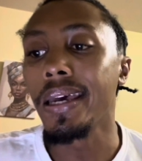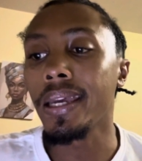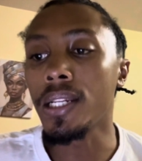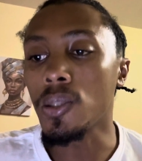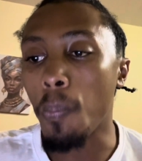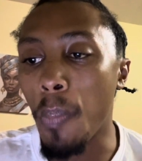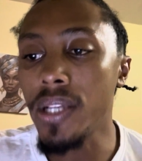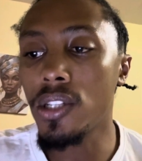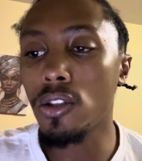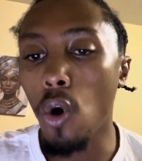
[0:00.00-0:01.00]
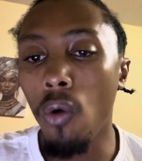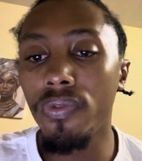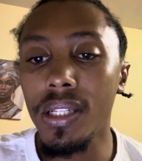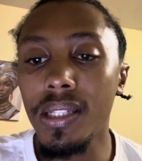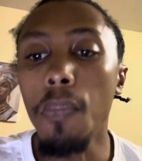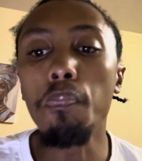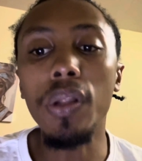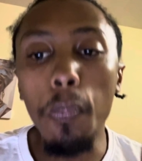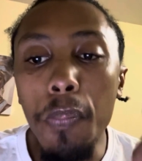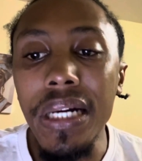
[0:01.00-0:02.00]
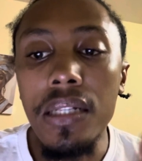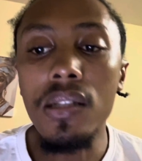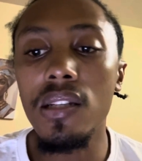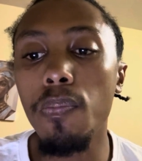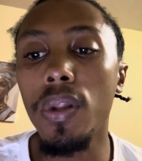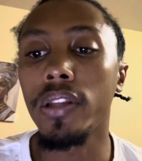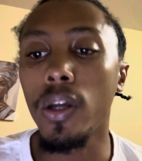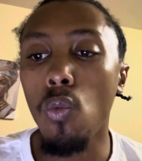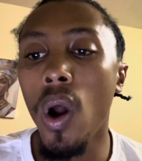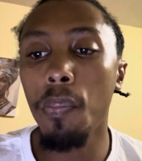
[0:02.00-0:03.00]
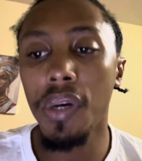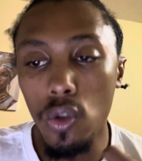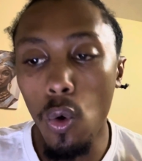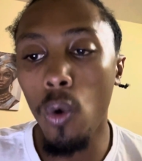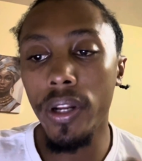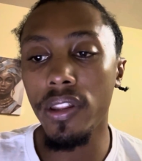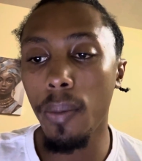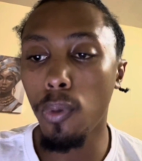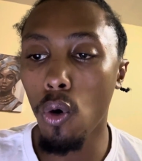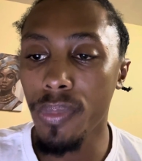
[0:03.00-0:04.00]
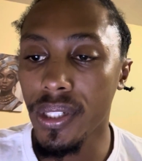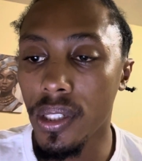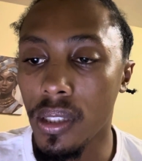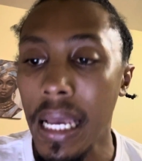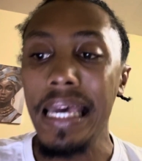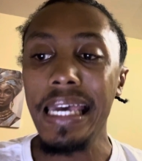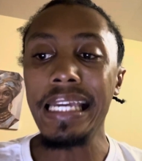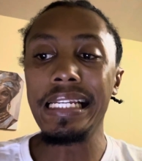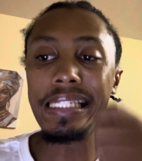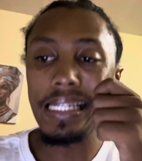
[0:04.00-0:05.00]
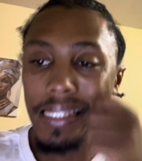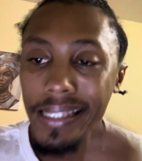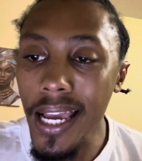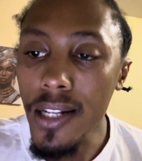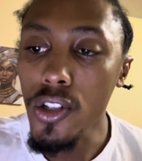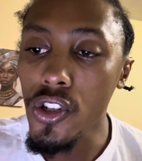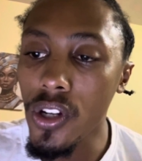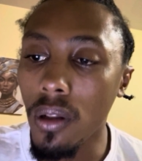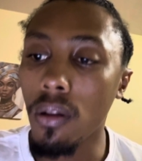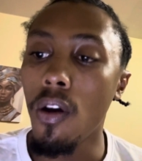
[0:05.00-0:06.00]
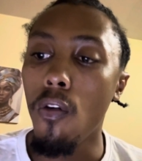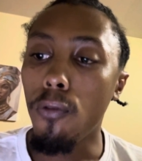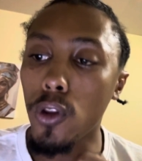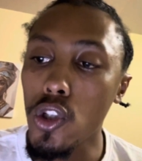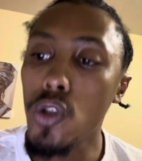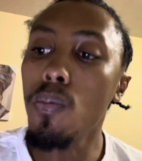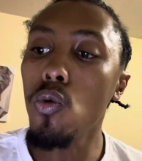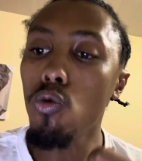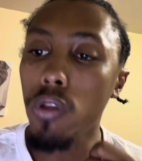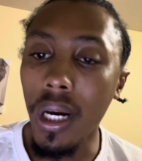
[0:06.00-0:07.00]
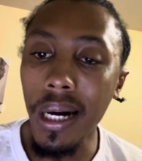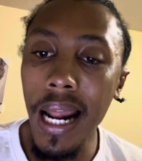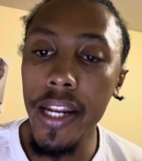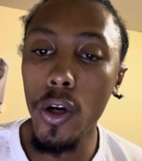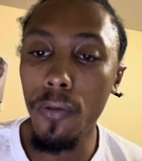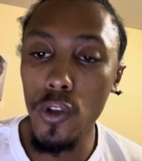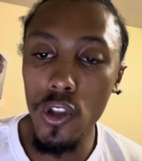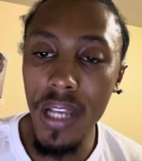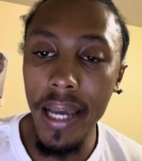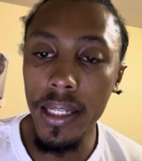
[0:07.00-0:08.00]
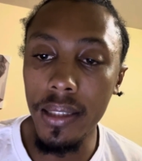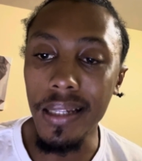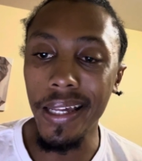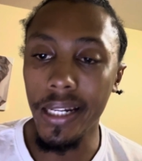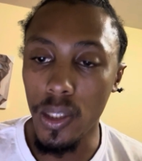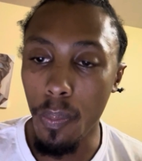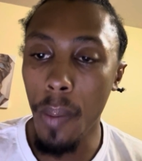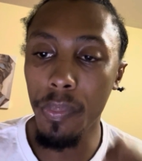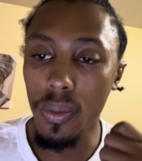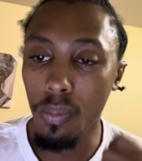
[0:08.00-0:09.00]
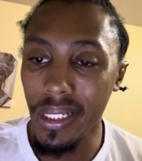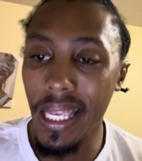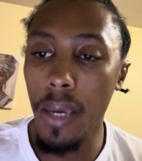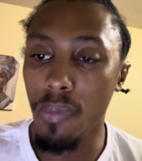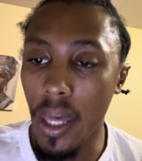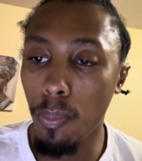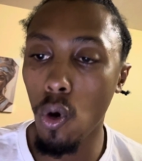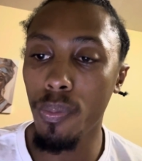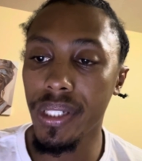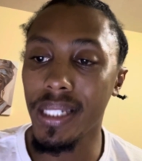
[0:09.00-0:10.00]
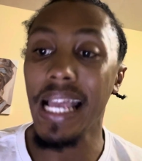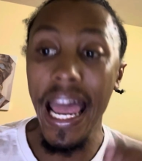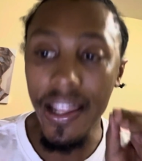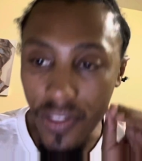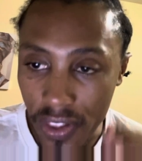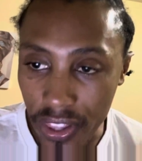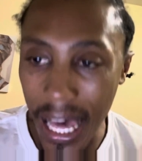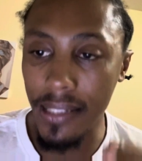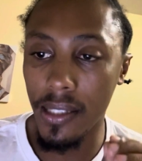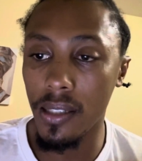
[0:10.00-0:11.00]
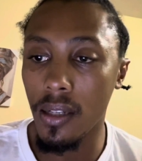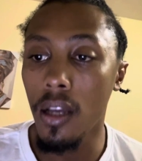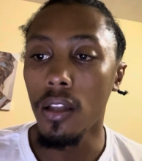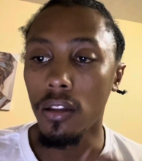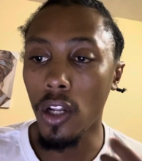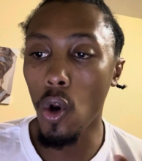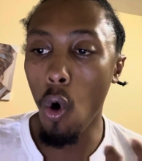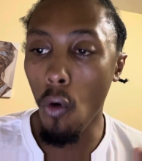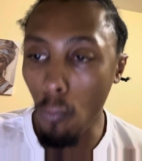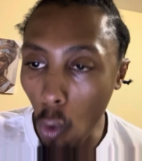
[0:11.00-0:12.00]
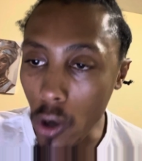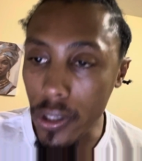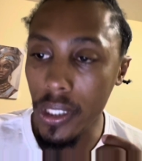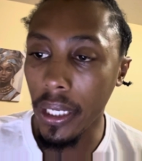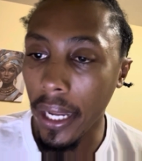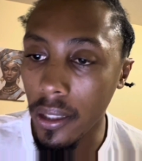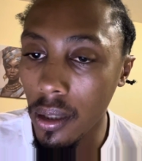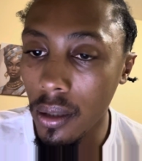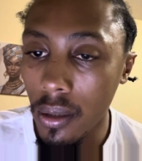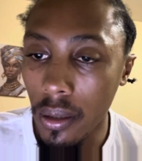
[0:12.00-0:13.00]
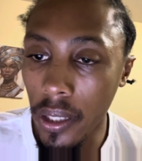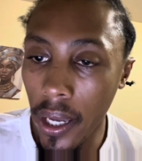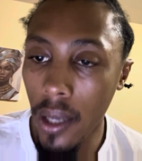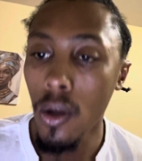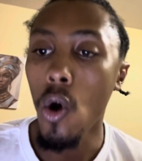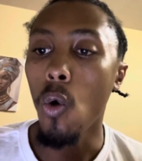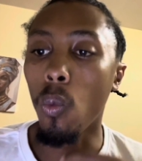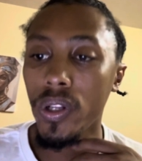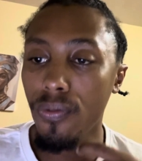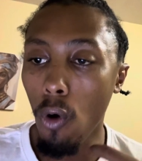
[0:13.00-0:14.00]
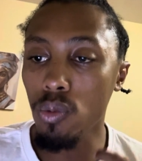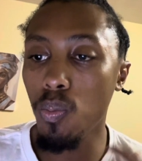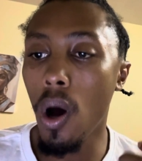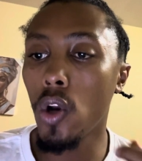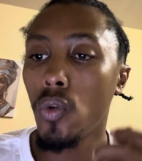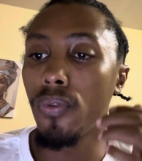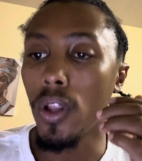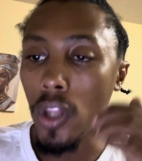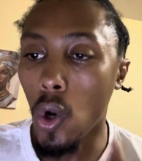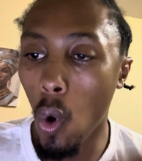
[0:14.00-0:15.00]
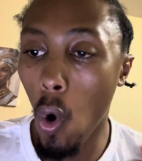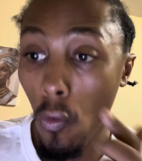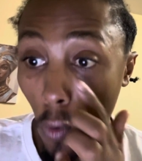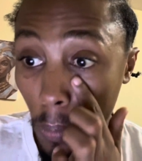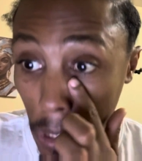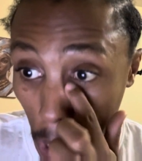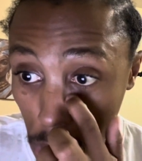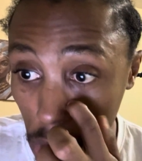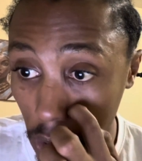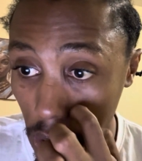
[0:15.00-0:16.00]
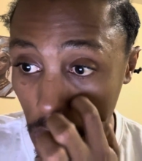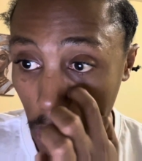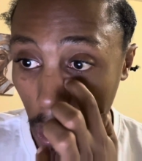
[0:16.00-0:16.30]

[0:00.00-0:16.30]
It is based on the simple principle that one must honor their promises. It is essential for the smooth running of society that its members must keep their promises. And thus, the law of contract, which forms part of the law of obligations,